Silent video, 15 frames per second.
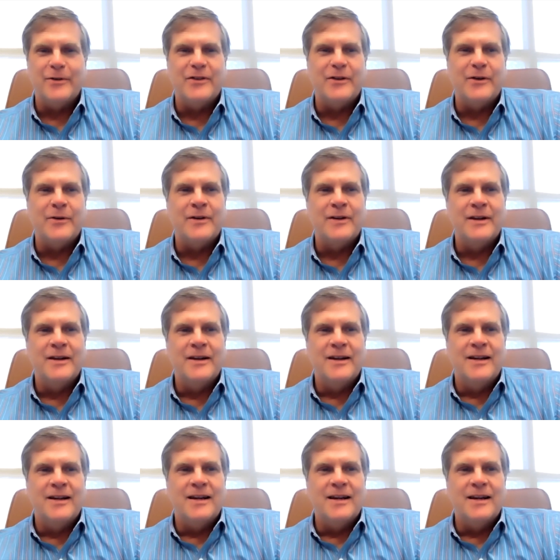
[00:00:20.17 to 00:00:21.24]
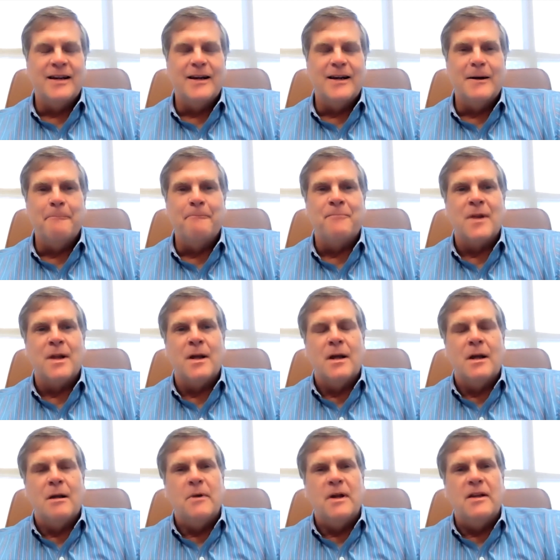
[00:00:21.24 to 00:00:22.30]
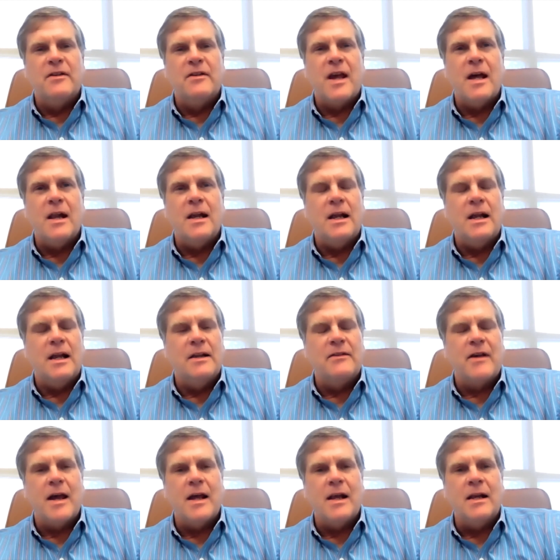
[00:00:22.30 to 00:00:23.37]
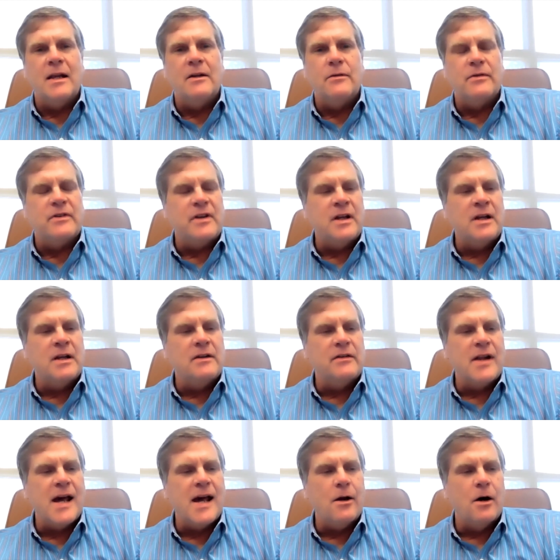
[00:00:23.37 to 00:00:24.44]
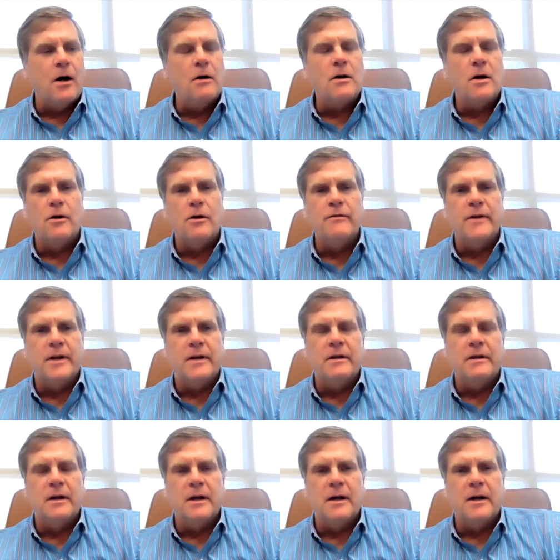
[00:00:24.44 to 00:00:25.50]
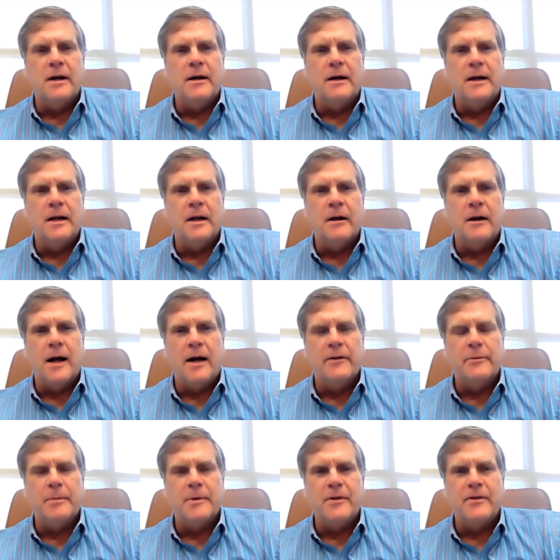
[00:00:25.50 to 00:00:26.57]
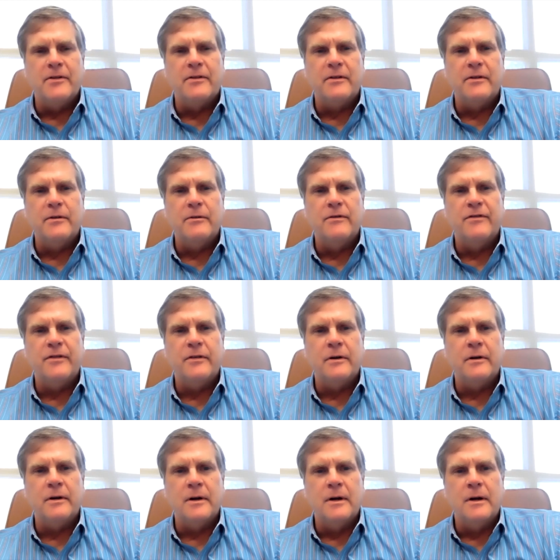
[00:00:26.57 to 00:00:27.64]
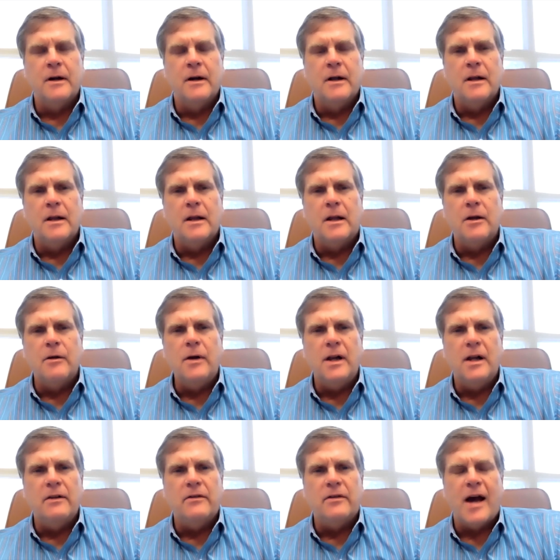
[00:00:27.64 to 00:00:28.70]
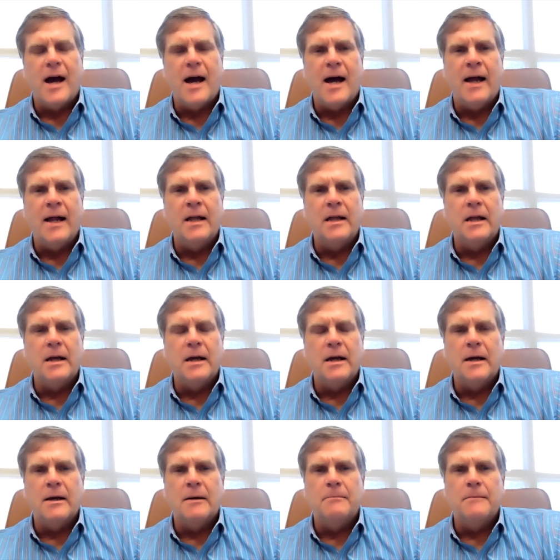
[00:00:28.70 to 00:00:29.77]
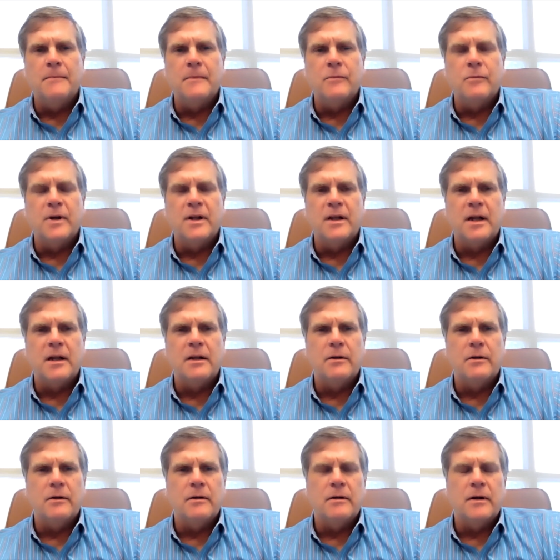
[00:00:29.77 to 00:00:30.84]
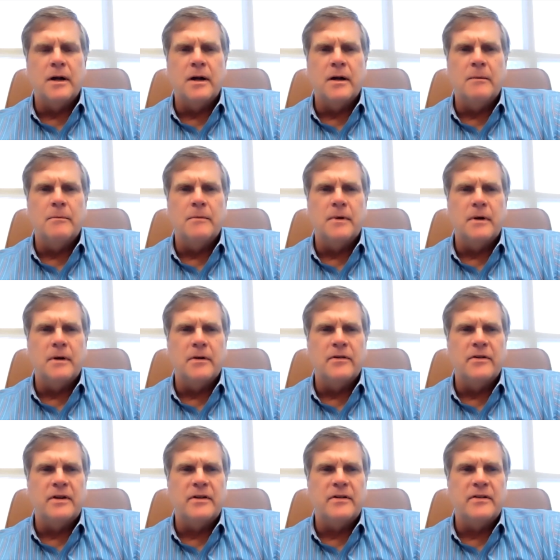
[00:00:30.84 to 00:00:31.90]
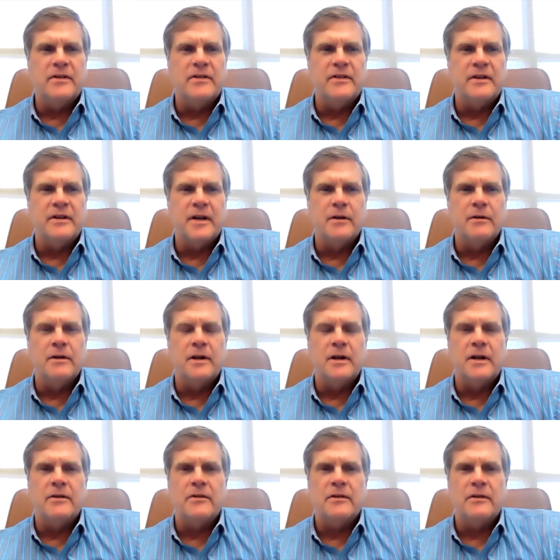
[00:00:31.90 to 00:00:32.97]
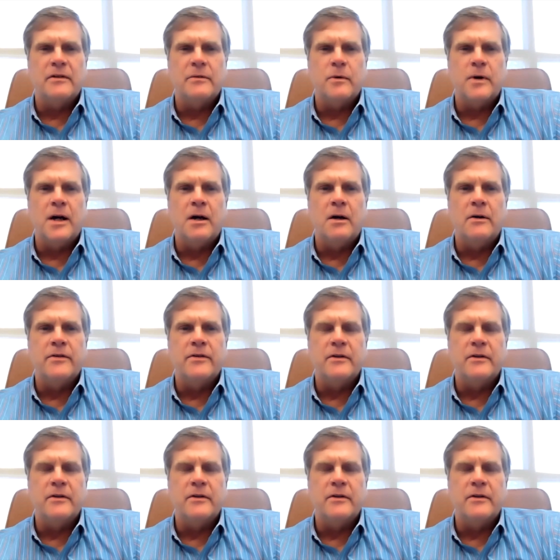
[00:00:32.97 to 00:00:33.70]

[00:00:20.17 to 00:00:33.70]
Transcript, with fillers: So um, it's kind of it's kind of interesting. It's not all COVID uh, in our hospitals too. For the acuity is high um, with other um, diseases and other things as well.